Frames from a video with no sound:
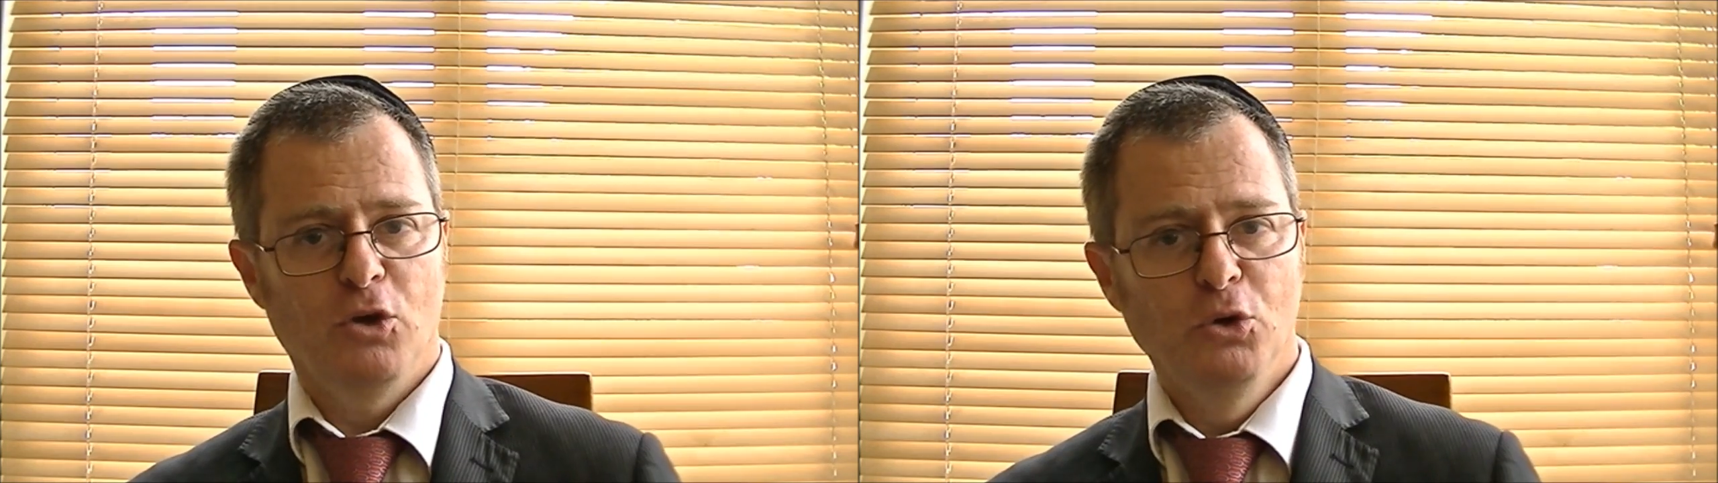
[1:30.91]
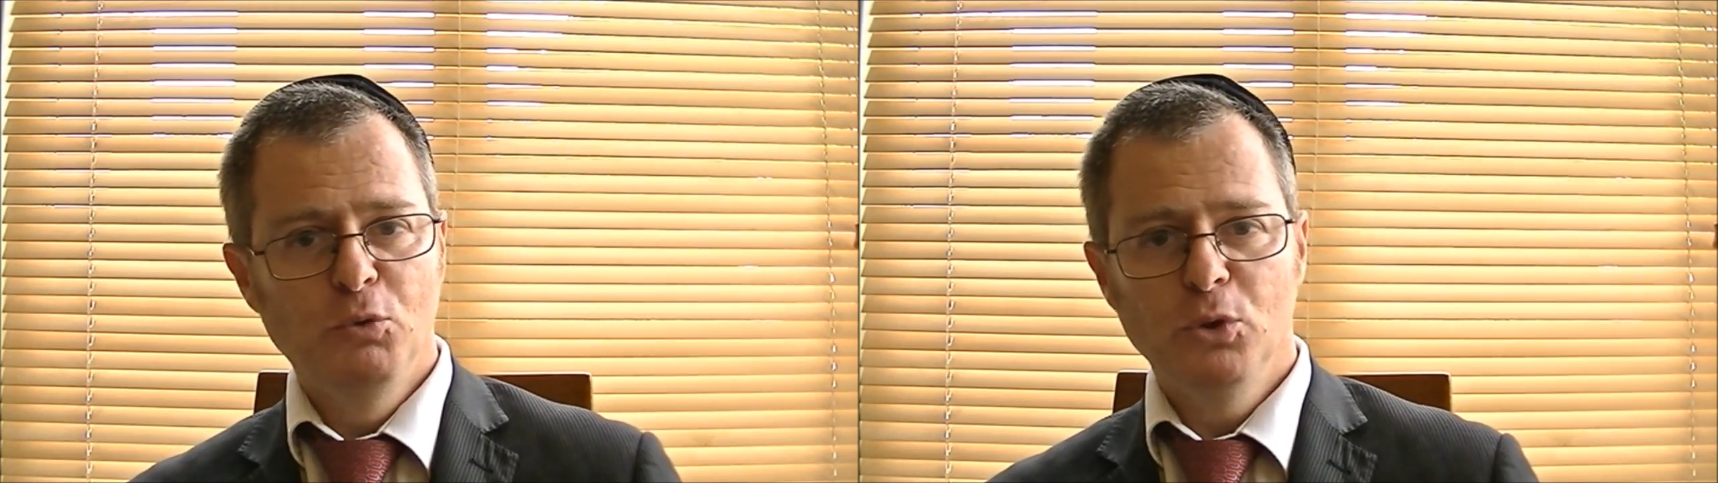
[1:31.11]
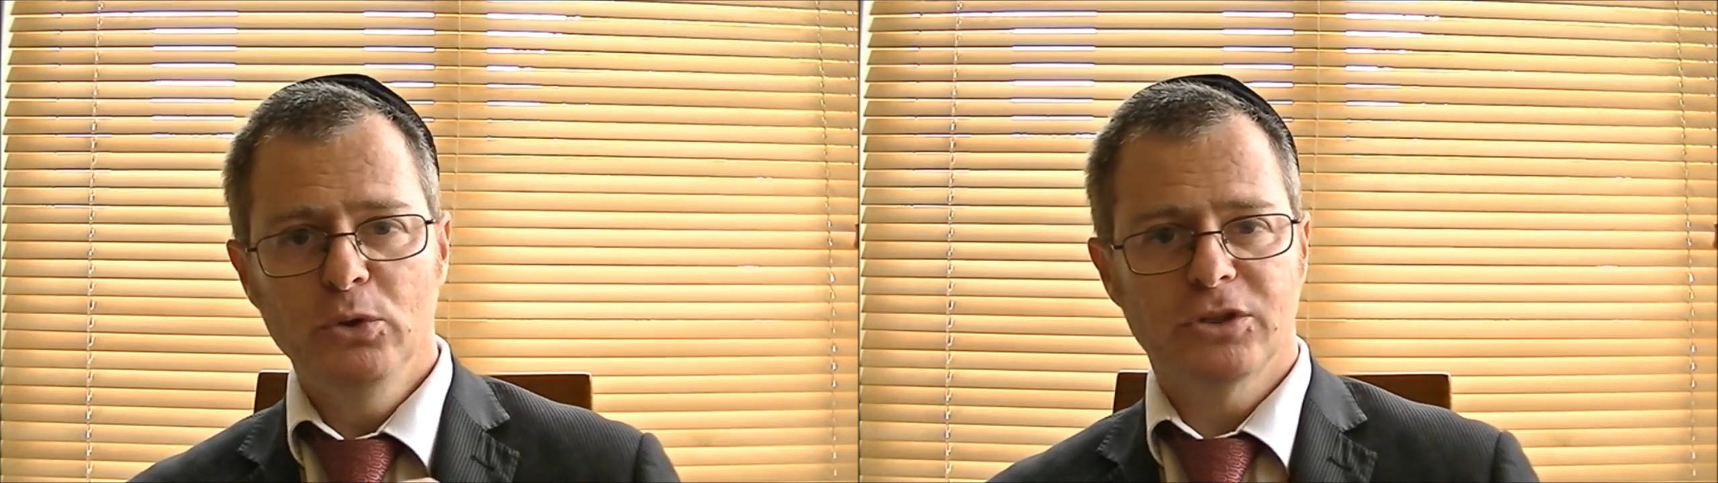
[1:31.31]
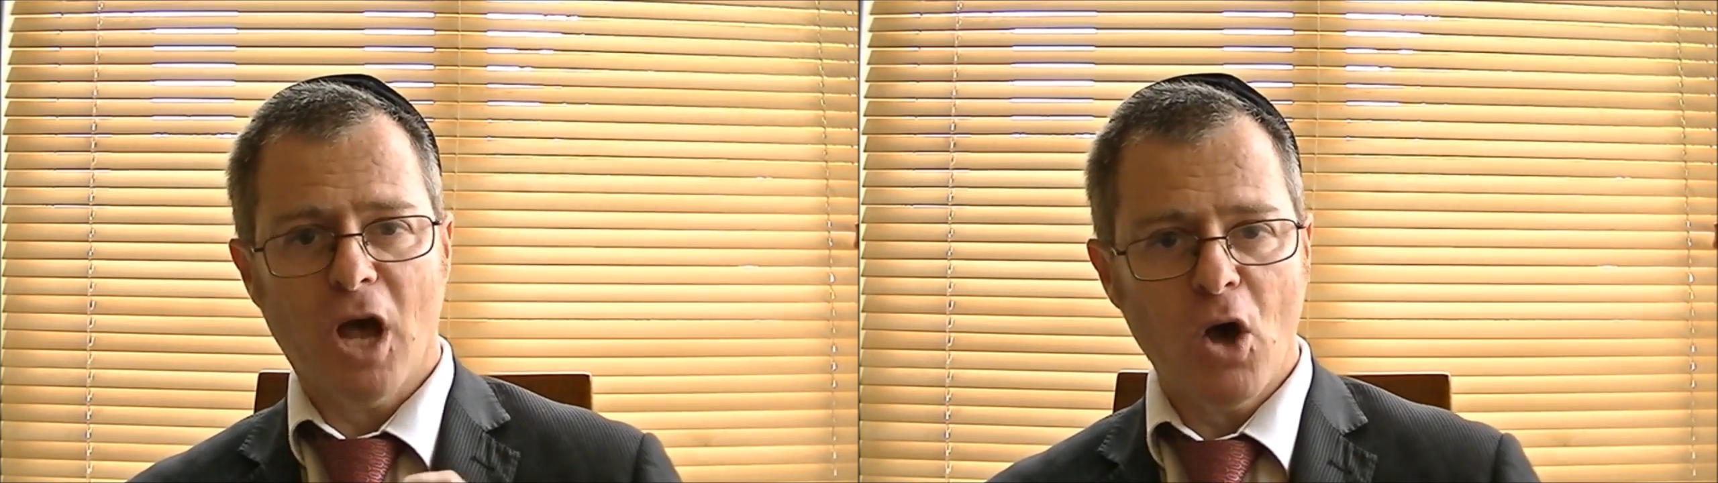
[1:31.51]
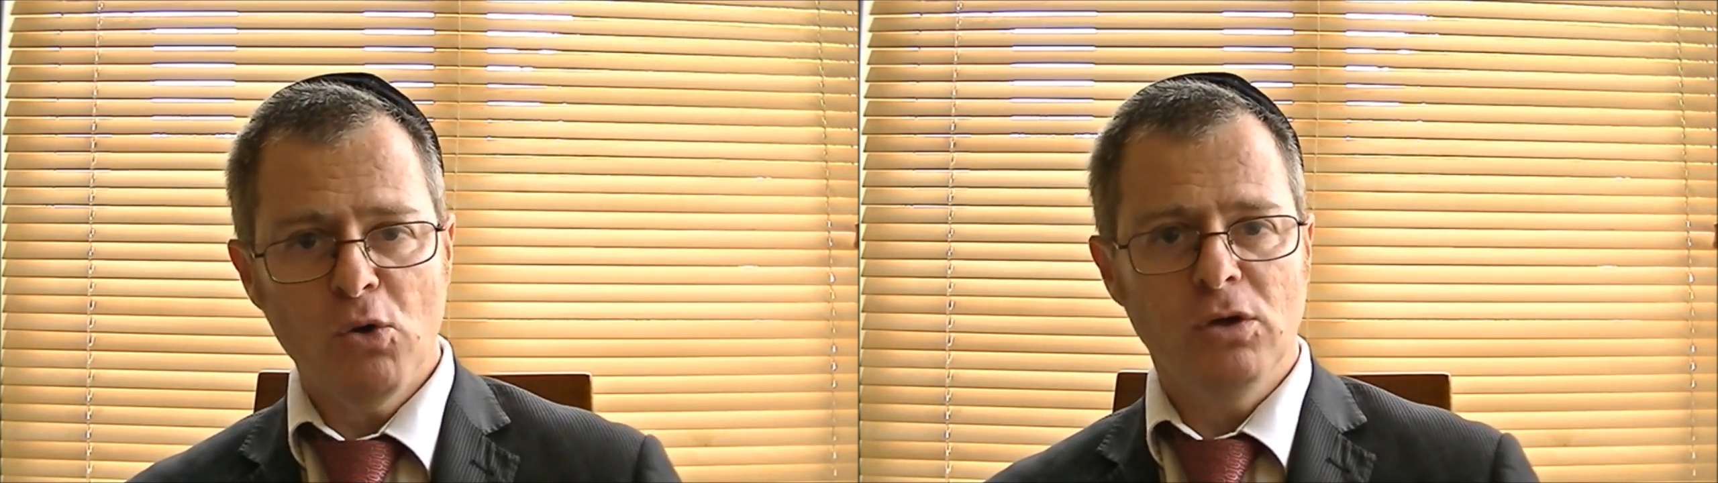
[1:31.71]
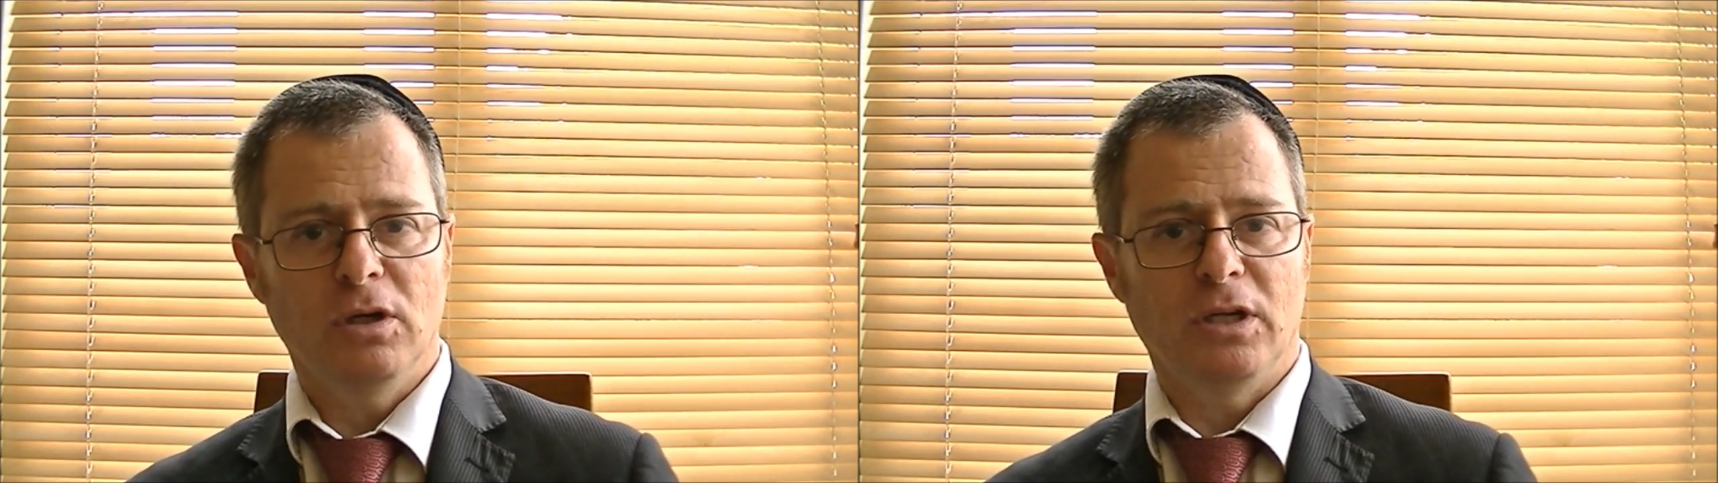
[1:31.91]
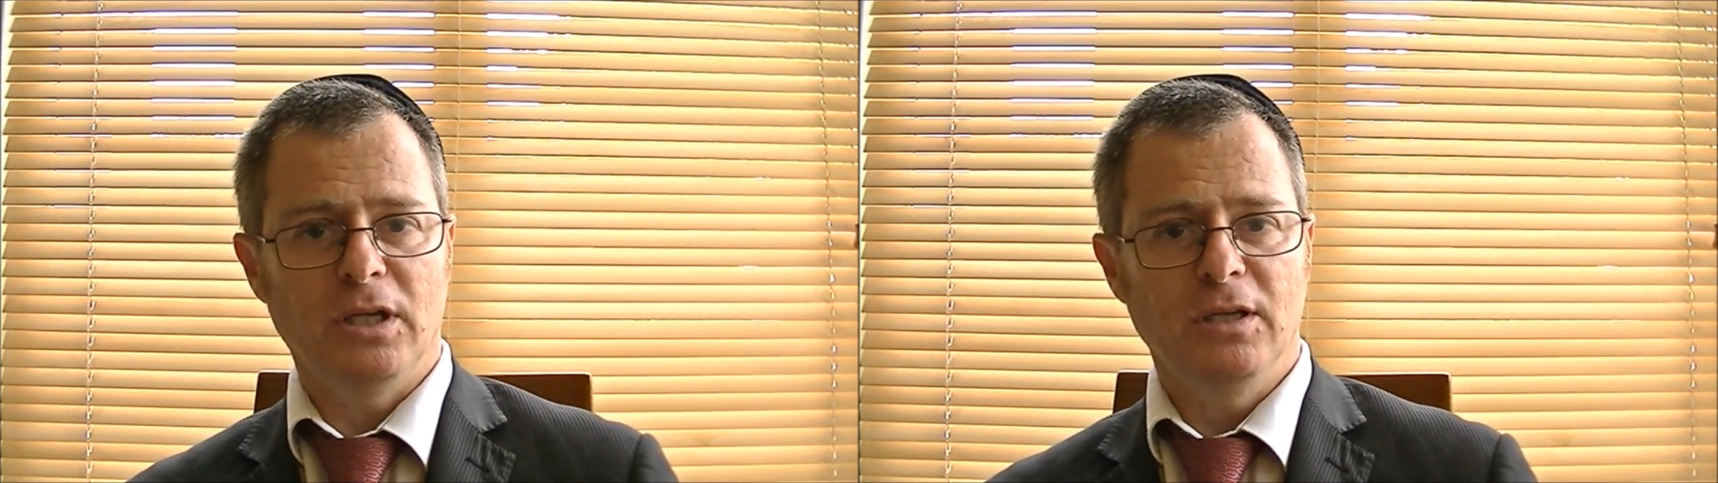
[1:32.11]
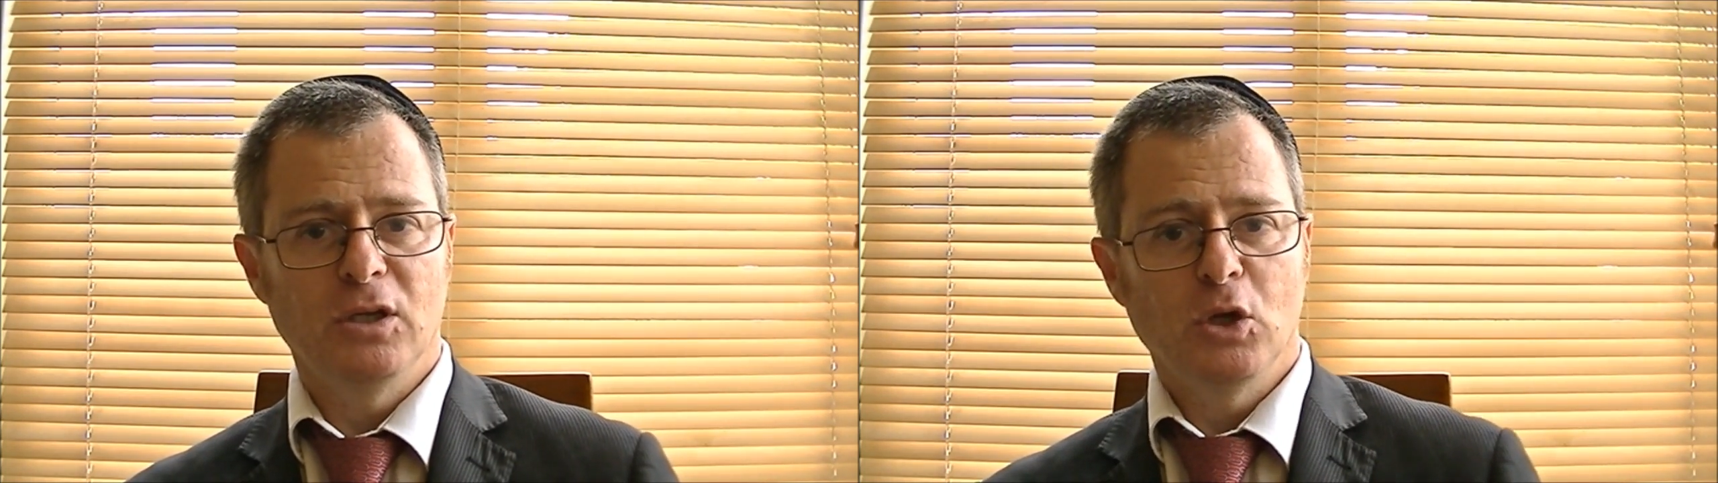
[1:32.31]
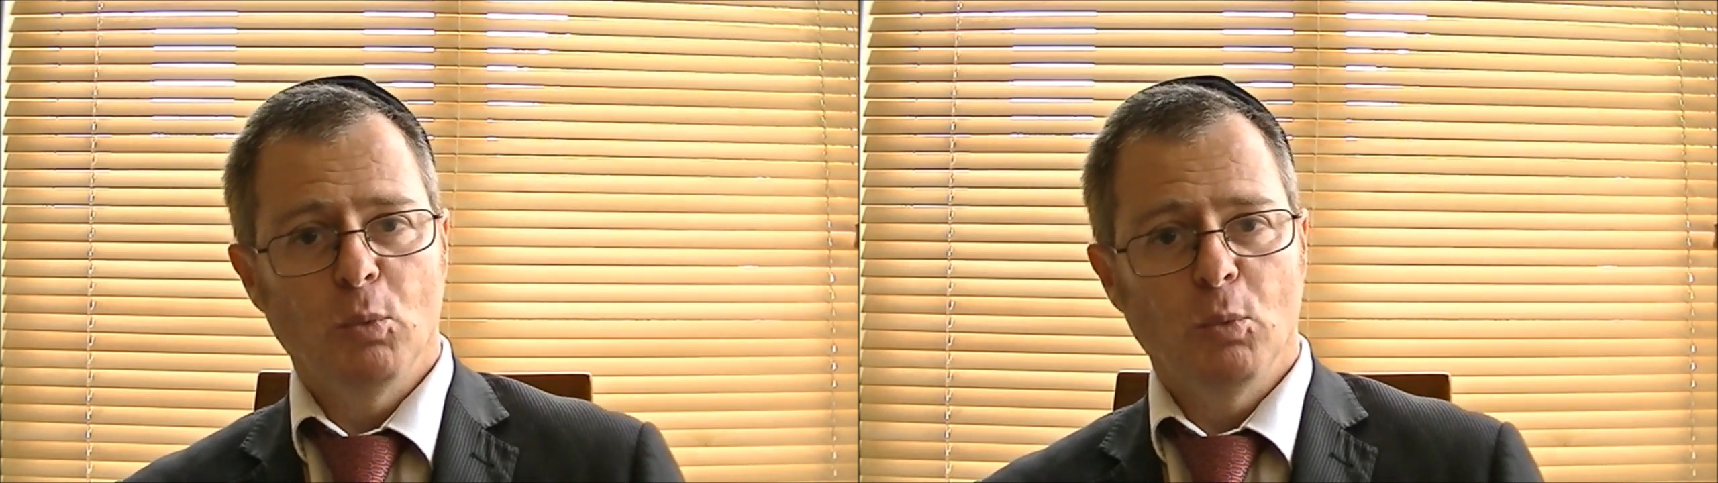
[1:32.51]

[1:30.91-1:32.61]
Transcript: who rules only